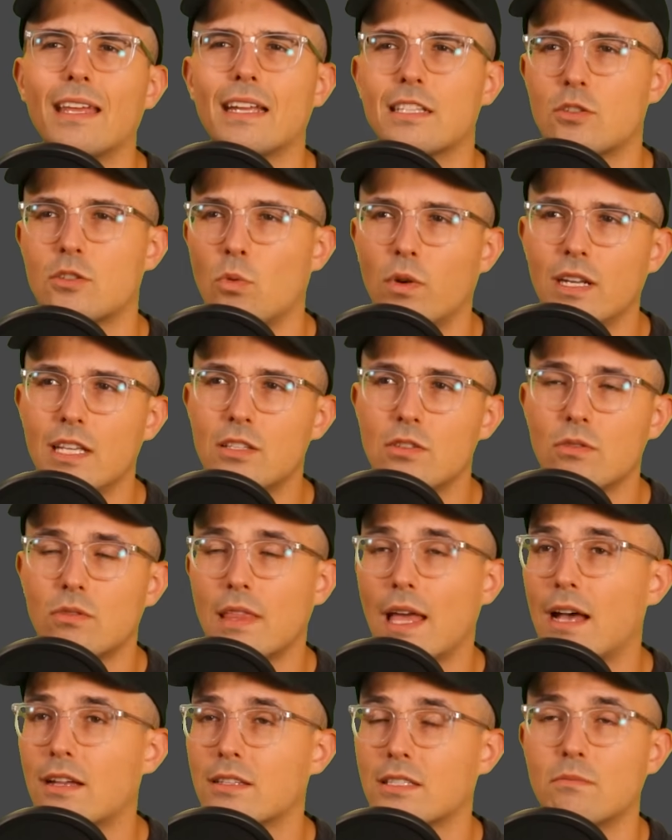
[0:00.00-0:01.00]
at
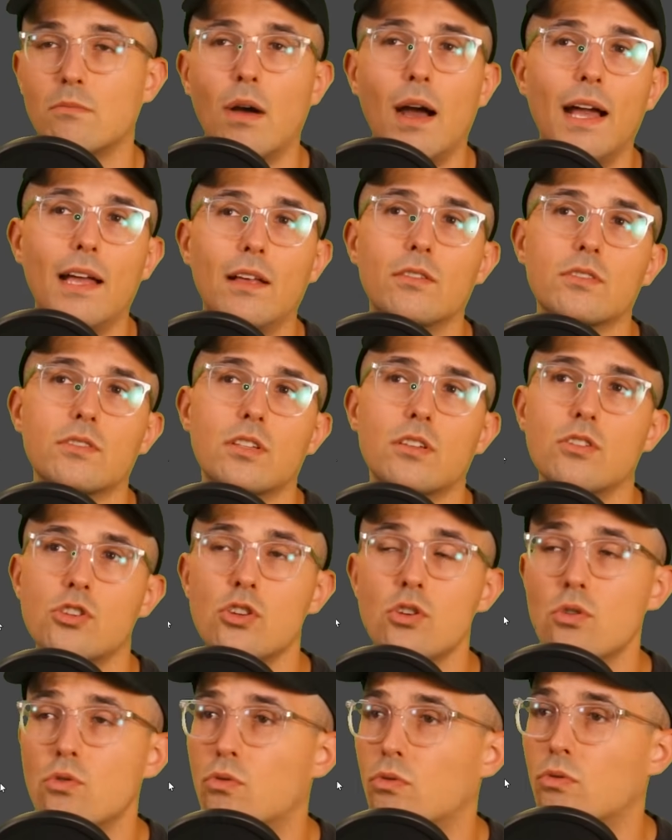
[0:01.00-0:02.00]
22,000 miles.
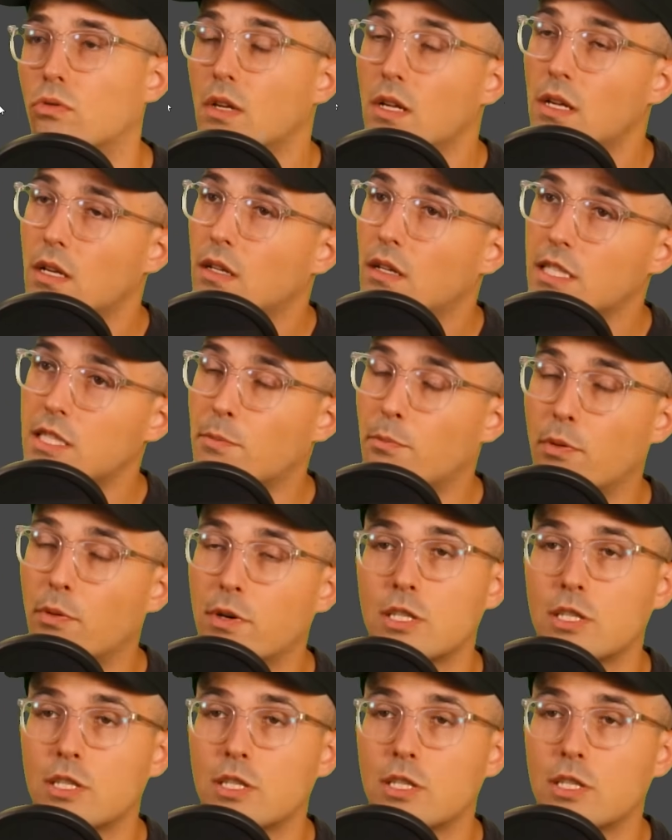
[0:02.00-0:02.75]
Shoo! That's a pretty